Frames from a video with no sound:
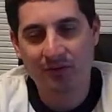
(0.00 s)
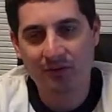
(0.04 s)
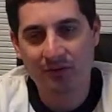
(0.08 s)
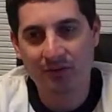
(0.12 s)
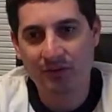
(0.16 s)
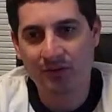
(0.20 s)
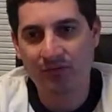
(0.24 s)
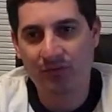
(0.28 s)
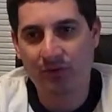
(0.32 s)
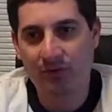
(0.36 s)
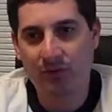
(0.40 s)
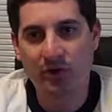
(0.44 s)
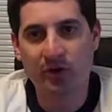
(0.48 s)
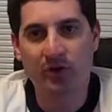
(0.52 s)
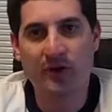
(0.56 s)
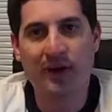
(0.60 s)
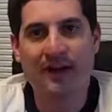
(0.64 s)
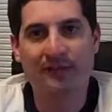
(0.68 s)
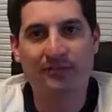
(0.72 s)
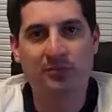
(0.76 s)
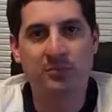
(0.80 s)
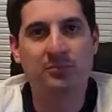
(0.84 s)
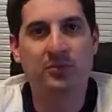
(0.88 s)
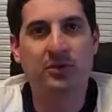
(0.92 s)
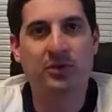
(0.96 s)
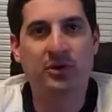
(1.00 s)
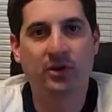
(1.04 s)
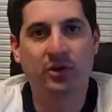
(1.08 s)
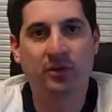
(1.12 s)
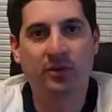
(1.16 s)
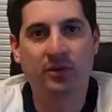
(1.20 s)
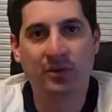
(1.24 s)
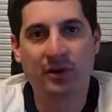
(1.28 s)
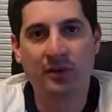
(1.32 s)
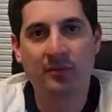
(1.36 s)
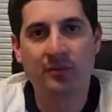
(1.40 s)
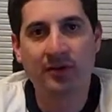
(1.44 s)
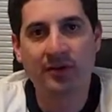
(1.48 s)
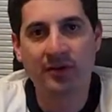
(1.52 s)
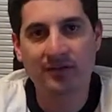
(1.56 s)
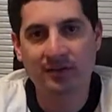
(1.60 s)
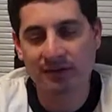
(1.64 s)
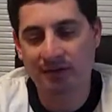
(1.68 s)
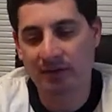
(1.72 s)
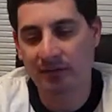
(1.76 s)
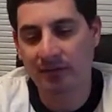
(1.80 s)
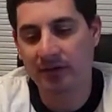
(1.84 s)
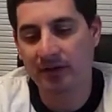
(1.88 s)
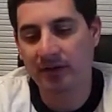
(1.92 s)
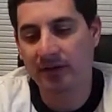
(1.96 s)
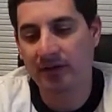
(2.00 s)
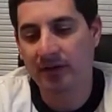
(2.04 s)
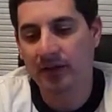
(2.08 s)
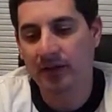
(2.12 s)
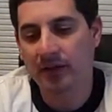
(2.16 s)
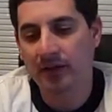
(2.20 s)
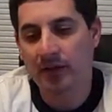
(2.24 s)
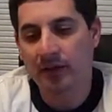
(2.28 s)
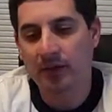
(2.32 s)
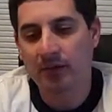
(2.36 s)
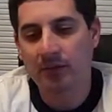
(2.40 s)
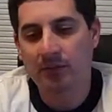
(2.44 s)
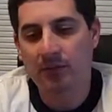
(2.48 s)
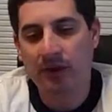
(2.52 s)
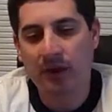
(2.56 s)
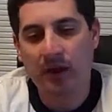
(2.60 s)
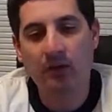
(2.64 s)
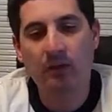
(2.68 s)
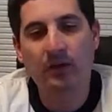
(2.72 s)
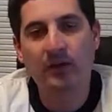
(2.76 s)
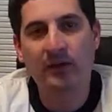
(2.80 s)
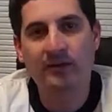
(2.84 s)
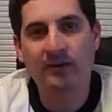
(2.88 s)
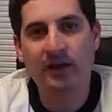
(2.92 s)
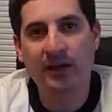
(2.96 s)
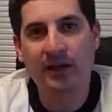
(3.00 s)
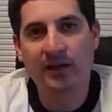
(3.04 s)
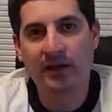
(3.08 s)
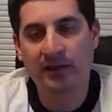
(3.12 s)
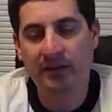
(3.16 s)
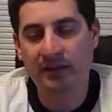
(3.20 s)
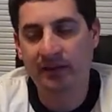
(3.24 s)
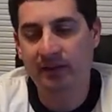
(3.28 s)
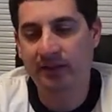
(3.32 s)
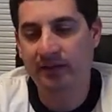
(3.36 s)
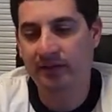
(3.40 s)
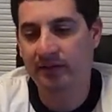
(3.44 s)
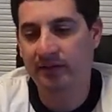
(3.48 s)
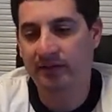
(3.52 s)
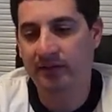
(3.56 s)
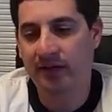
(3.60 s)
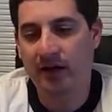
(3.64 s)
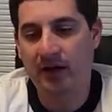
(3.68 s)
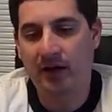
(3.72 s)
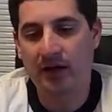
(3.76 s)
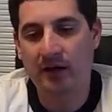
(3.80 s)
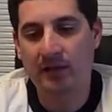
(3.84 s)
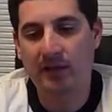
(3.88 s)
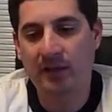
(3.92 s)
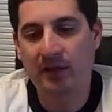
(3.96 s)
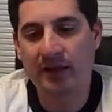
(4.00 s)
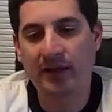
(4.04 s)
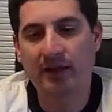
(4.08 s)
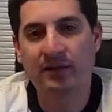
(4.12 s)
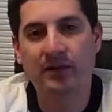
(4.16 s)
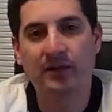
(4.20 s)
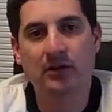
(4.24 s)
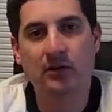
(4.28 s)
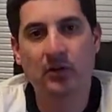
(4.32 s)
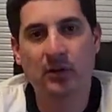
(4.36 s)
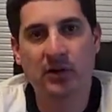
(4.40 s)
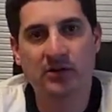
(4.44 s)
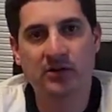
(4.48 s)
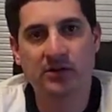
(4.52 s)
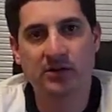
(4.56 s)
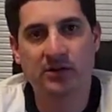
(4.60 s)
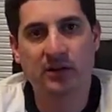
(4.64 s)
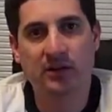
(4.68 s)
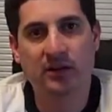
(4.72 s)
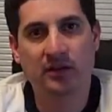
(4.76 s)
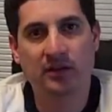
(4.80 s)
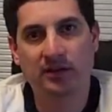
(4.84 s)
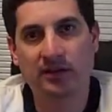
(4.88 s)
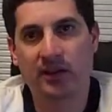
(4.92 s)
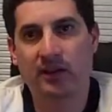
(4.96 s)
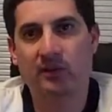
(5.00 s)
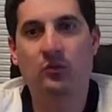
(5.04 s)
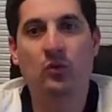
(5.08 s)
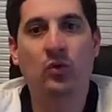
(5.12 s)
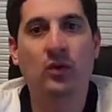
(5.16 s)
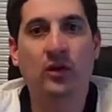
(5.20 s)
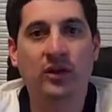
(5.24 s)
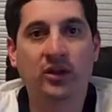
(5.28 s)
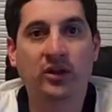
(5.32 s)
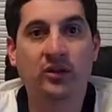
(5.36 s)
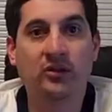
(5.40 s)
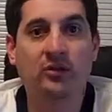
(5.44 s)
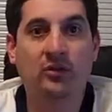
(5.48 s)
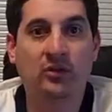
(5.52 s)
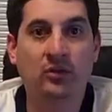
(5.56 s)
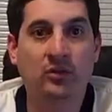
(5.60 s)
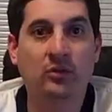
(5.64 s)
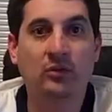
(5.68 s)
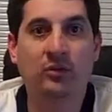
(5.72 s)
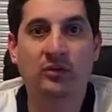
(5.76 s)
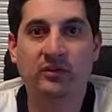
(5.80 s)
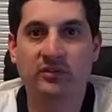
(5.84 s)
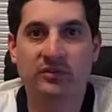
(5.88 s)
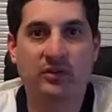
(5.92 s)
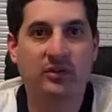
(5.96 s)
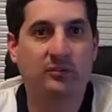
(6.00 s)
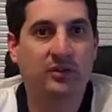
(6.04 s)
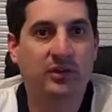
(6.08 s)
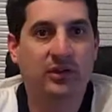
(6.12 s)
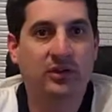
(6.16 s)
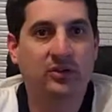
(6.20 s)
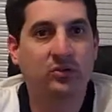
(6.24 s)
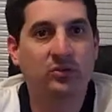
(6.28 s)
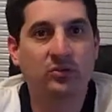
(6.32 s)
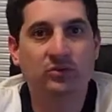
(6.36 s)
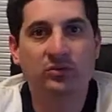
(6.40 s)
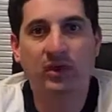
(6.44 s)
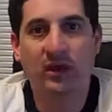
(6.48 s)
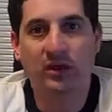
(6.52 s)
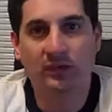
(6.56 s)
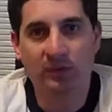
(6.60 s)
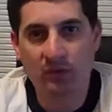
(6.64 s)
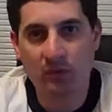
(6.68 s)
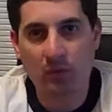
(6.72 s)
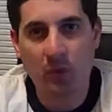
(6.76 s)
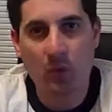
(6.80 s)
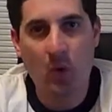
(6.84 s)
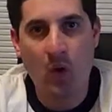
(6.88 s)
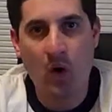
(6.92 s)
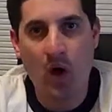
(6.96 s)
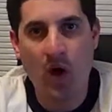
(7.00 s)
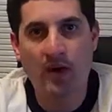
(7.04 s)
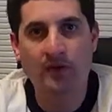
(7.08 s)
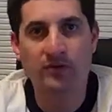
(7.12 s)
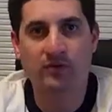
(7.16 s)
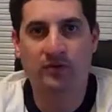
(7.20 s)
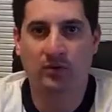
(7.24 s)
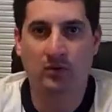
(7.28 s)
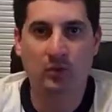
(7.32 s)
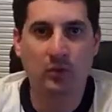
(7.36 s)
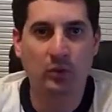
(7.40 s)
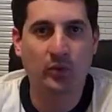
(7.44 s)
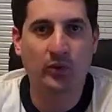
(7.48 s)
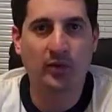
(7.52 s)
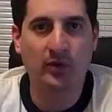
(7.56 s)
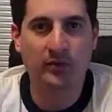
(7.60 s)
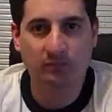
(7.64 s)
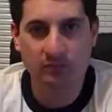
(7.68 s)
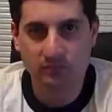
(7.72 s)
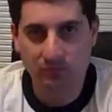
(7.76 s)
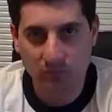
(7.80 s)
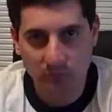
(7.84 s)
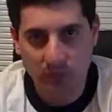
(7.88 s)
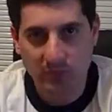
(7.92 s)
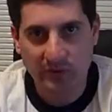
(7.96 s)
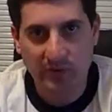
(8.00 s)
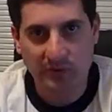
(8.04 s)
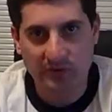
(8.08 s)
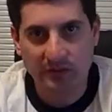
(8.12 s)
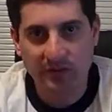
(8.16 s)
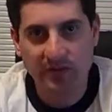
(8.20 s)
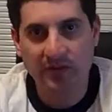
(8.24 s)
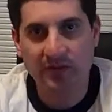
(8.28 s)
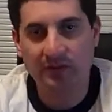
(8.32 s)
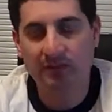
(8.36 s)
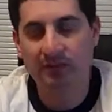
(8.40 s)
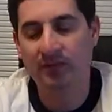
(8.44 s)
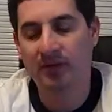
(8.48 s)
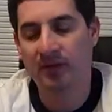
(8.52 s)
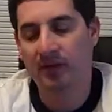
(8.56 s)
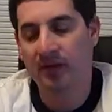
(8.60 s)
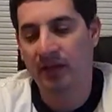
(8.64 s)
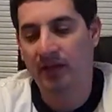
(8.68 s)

before you have to put your thumb on somebody. But I will tell you this. I get the question all the time, what do you do with somebody who doesn't want to work with the team?